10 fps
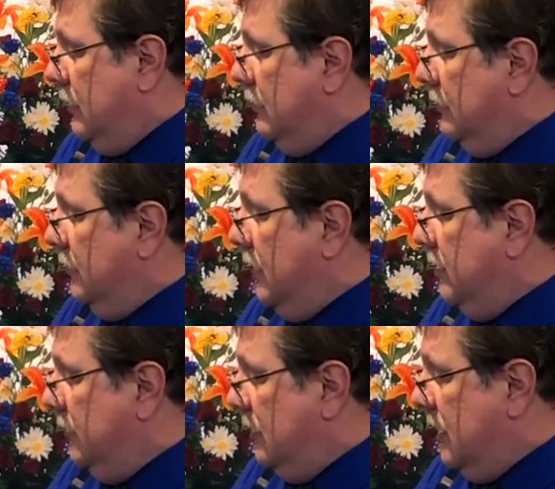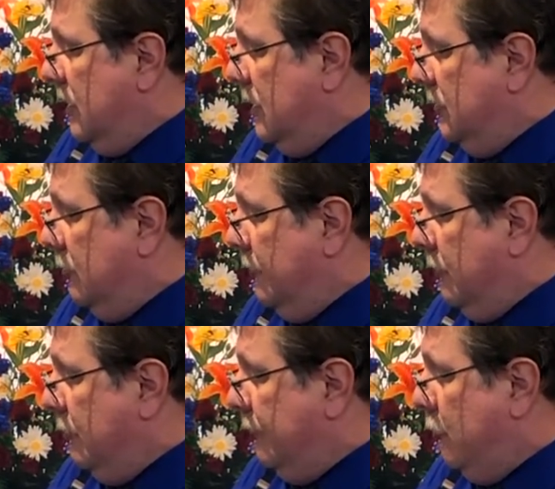Late in the day on
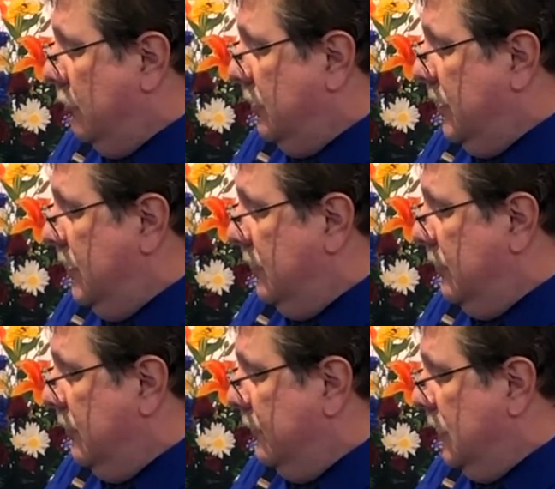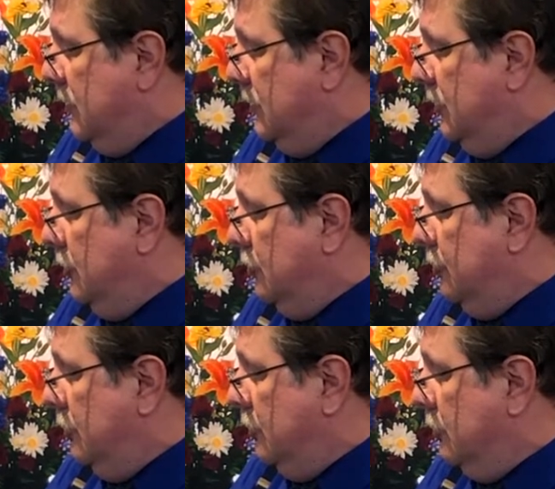November 14th of
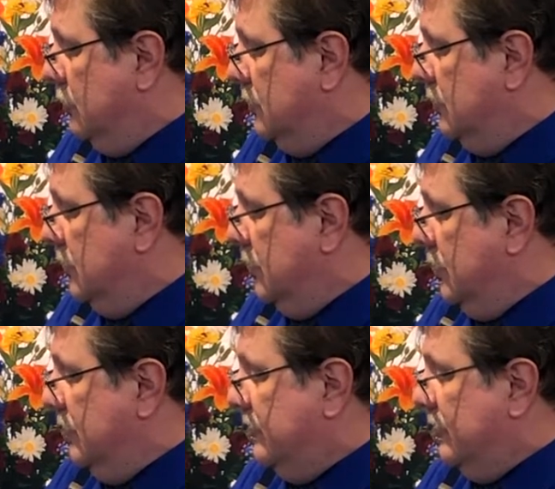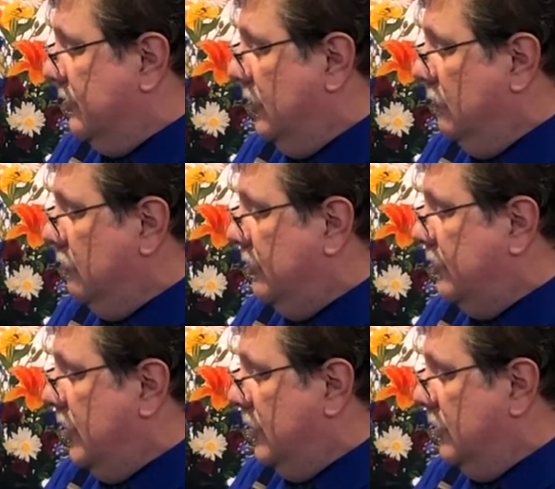1902, as the sun was
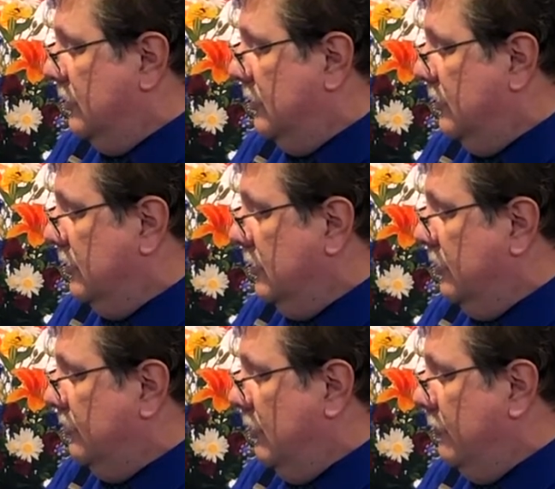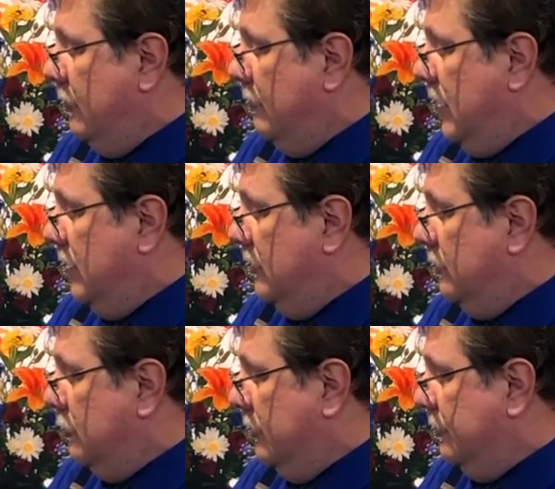setting, some of the men in
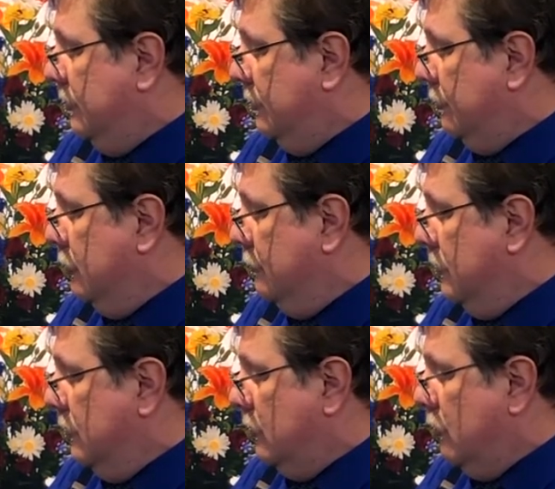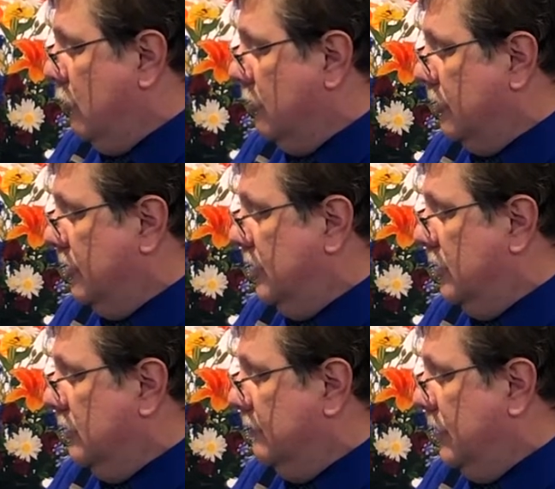the president's group cornered a
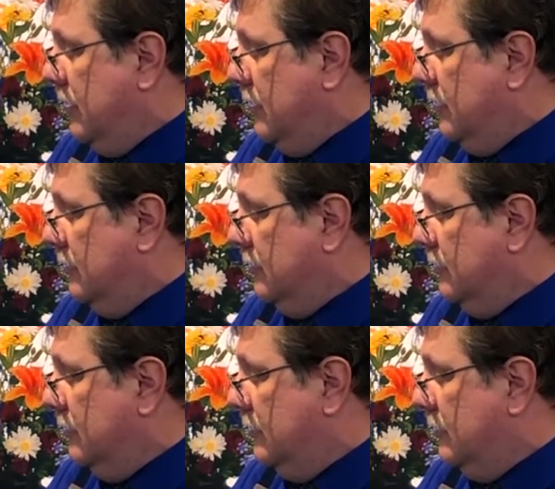young bear.